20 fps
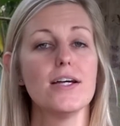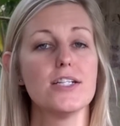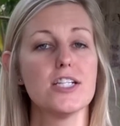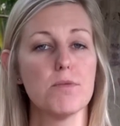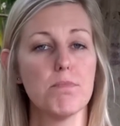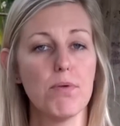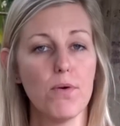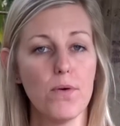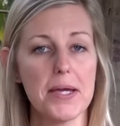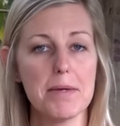
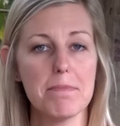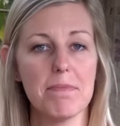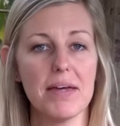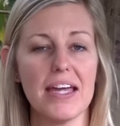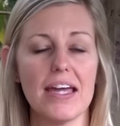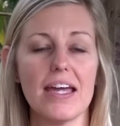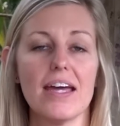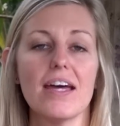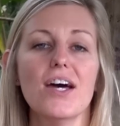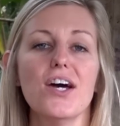to point
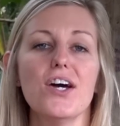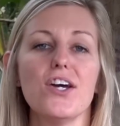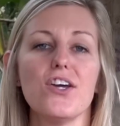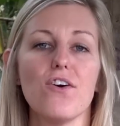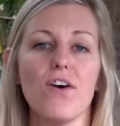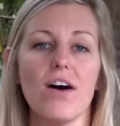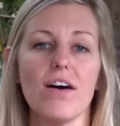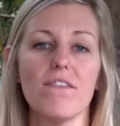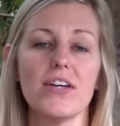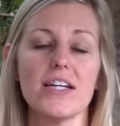B,
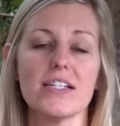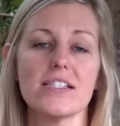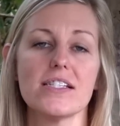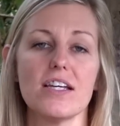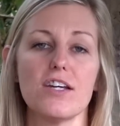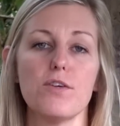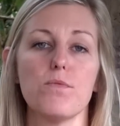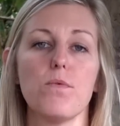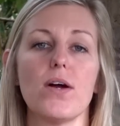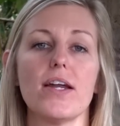you
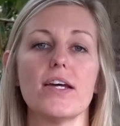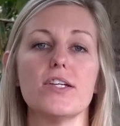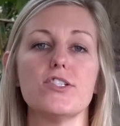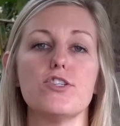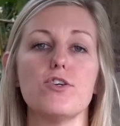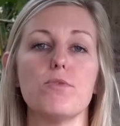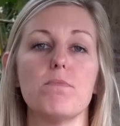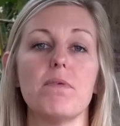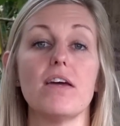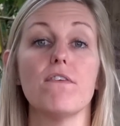obviously want it
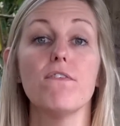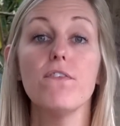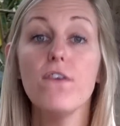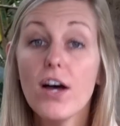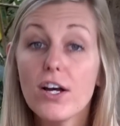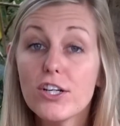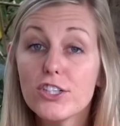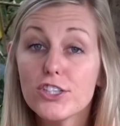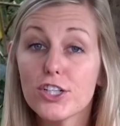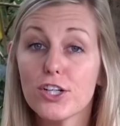to be
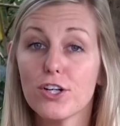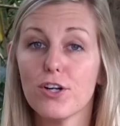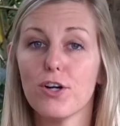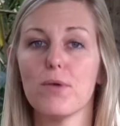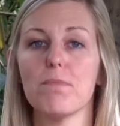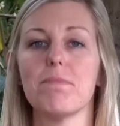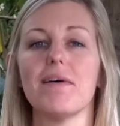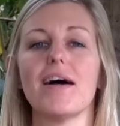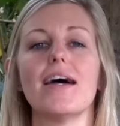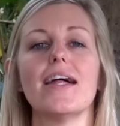
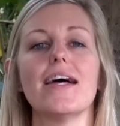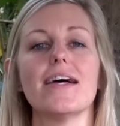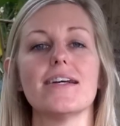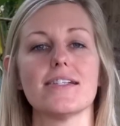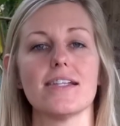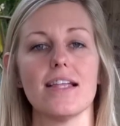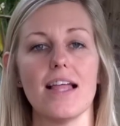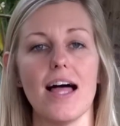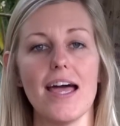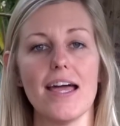functional, but
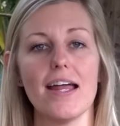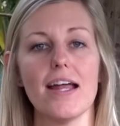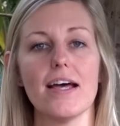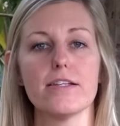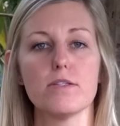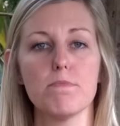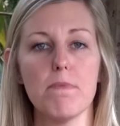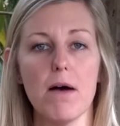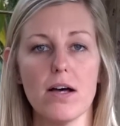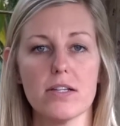as light
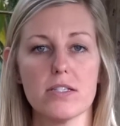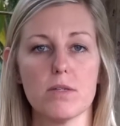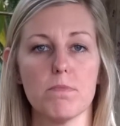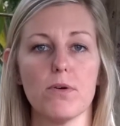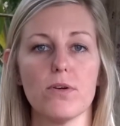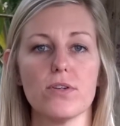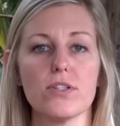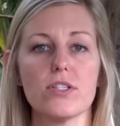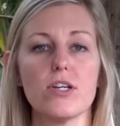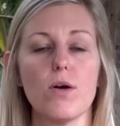as
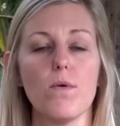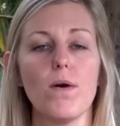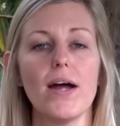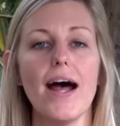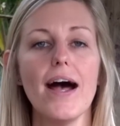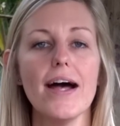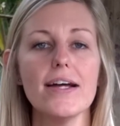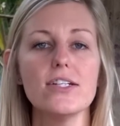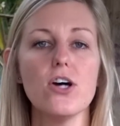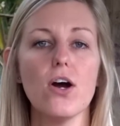possible. So what
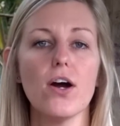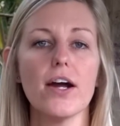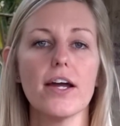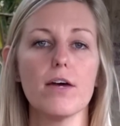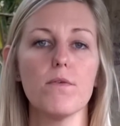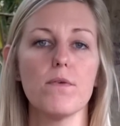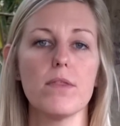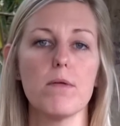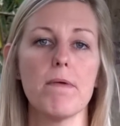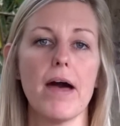I
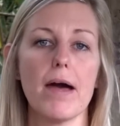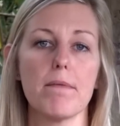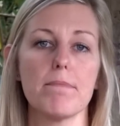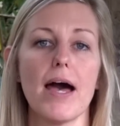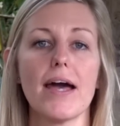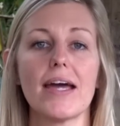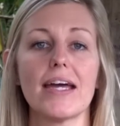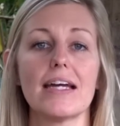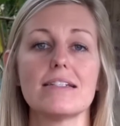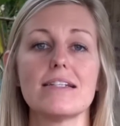target with a
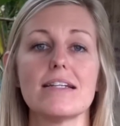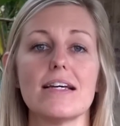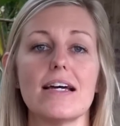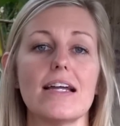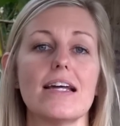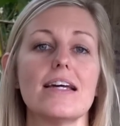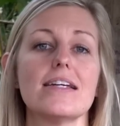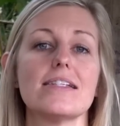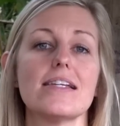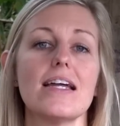backpacking
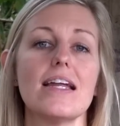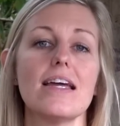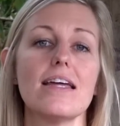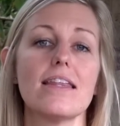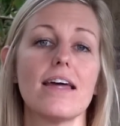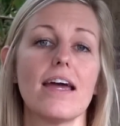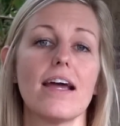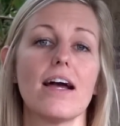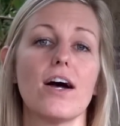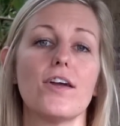tent is
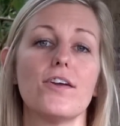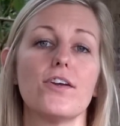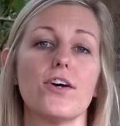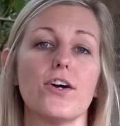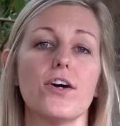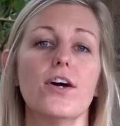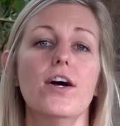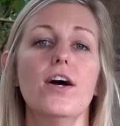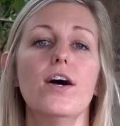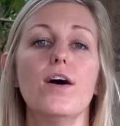anything
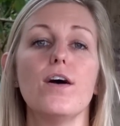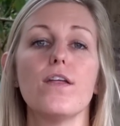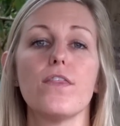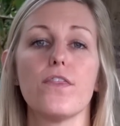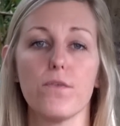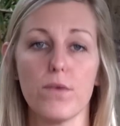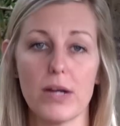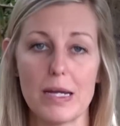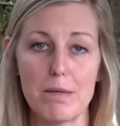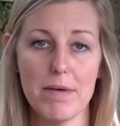under
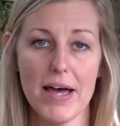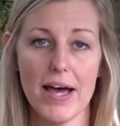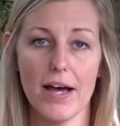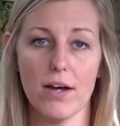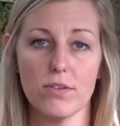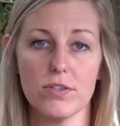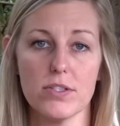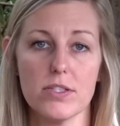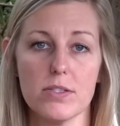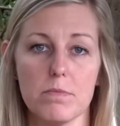three
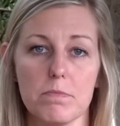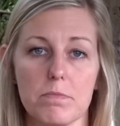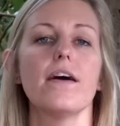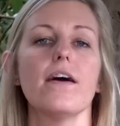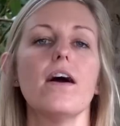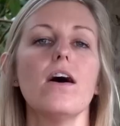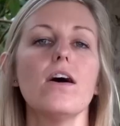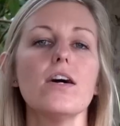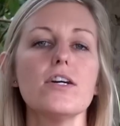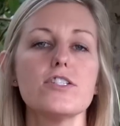pounds.
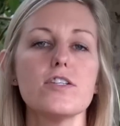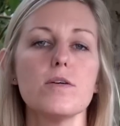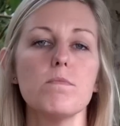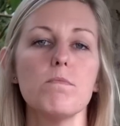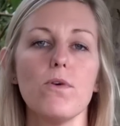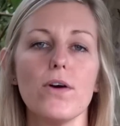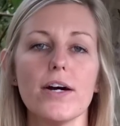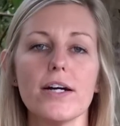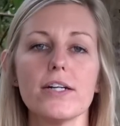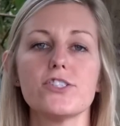There are some
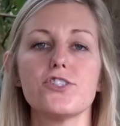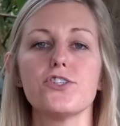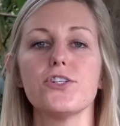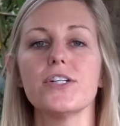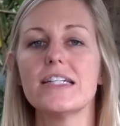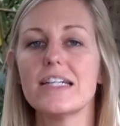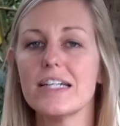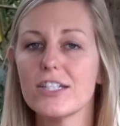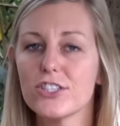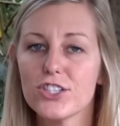more
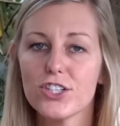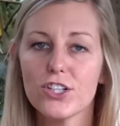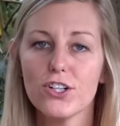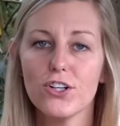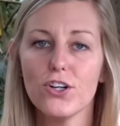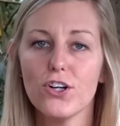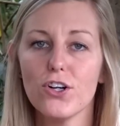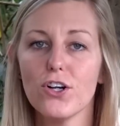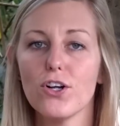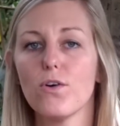
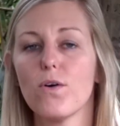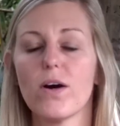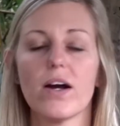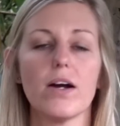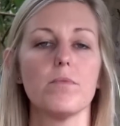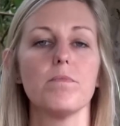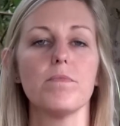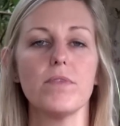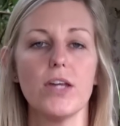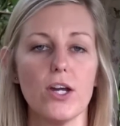traditional
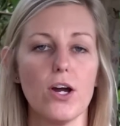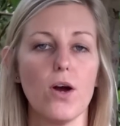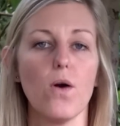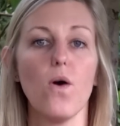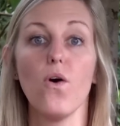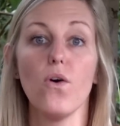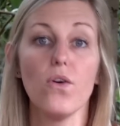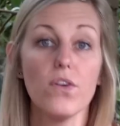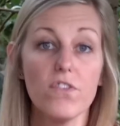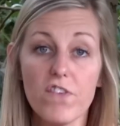or, you know,
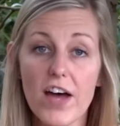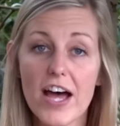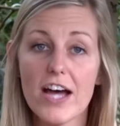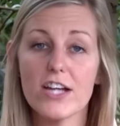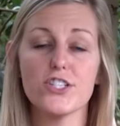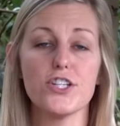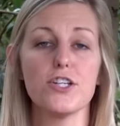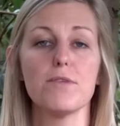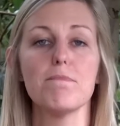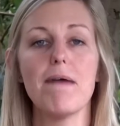old
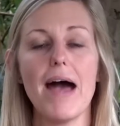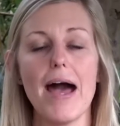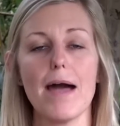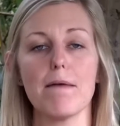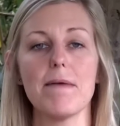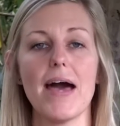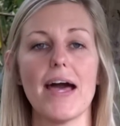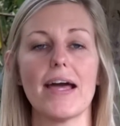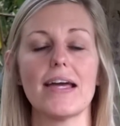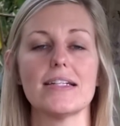fashioned
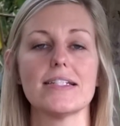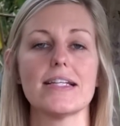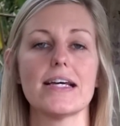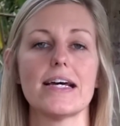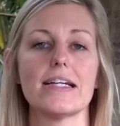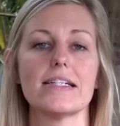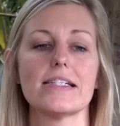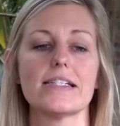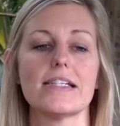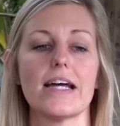backpacking
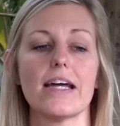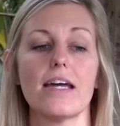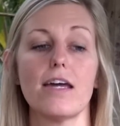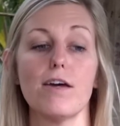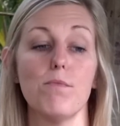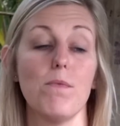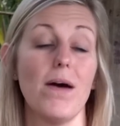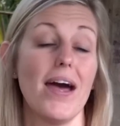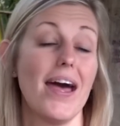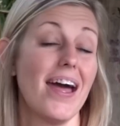tents that
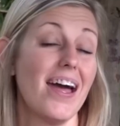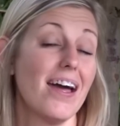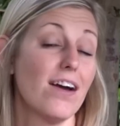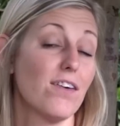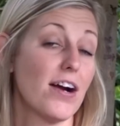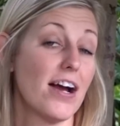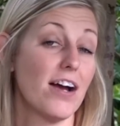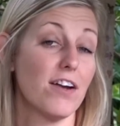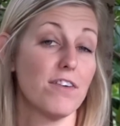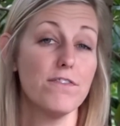can weigh
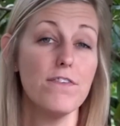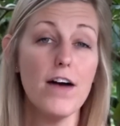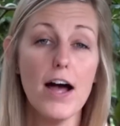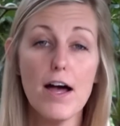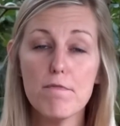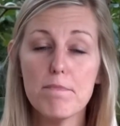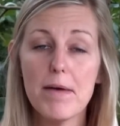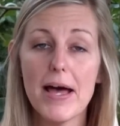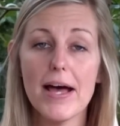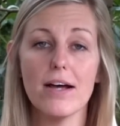around
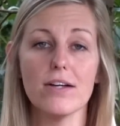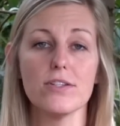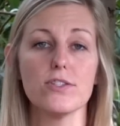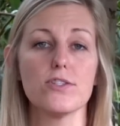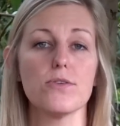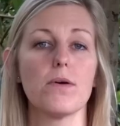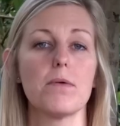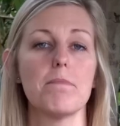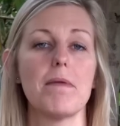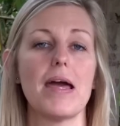five
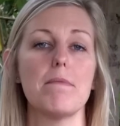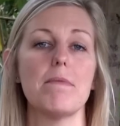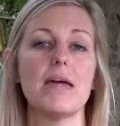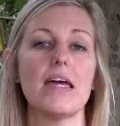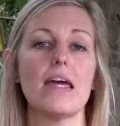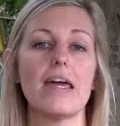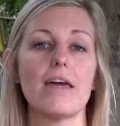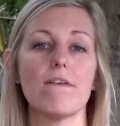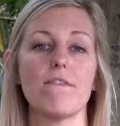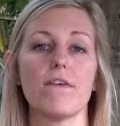pounds or maybe
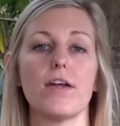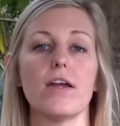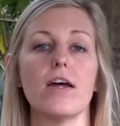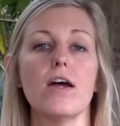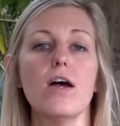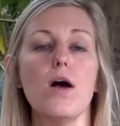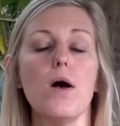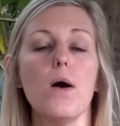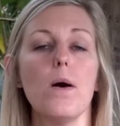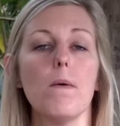even
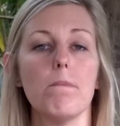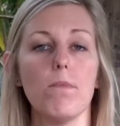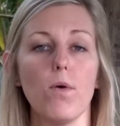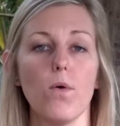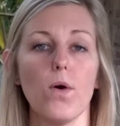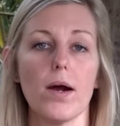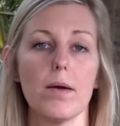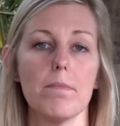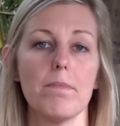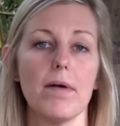
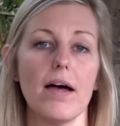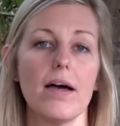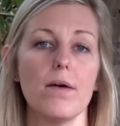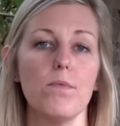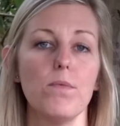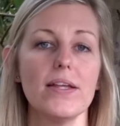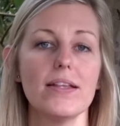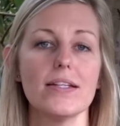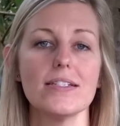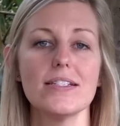more. But
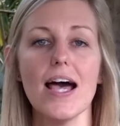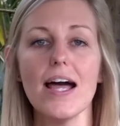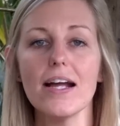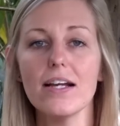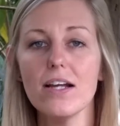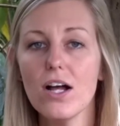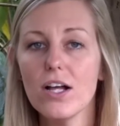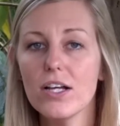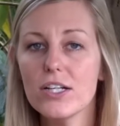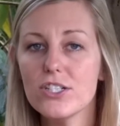with the
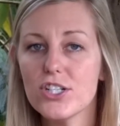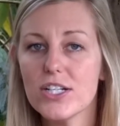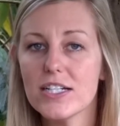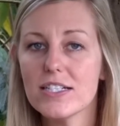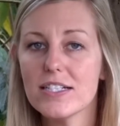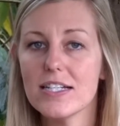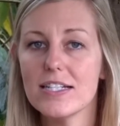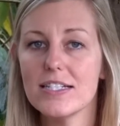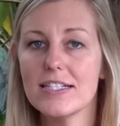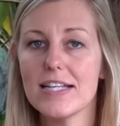
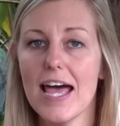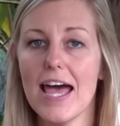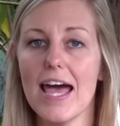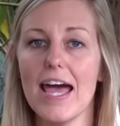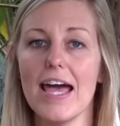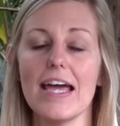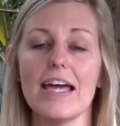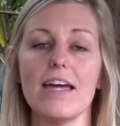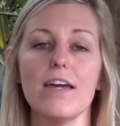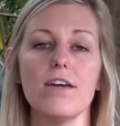technology
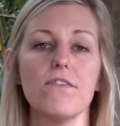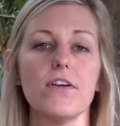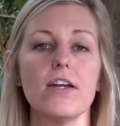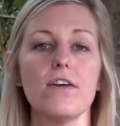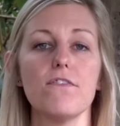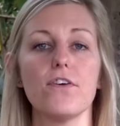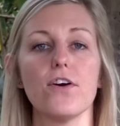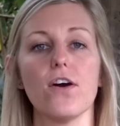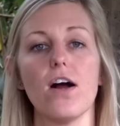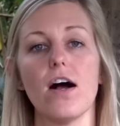today, even
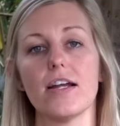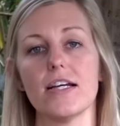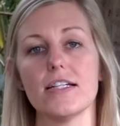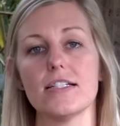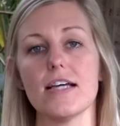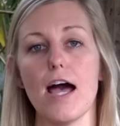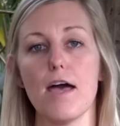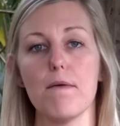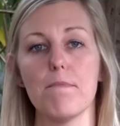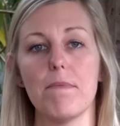if you're on a
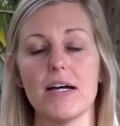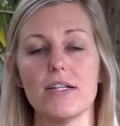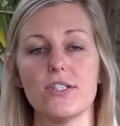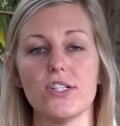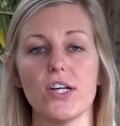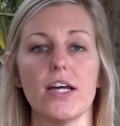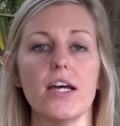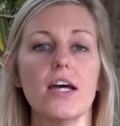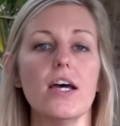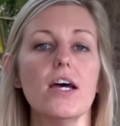tight
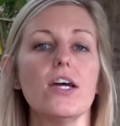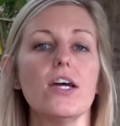budget,